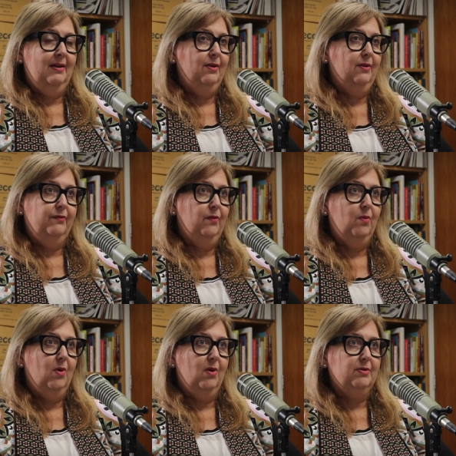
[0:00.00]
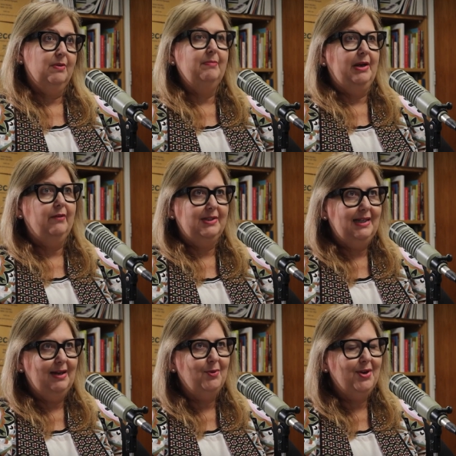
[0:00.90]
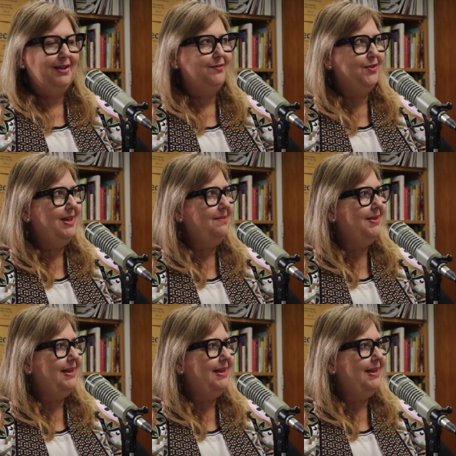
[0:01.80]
and I go, For what? I mean, obviously, I'm working for them.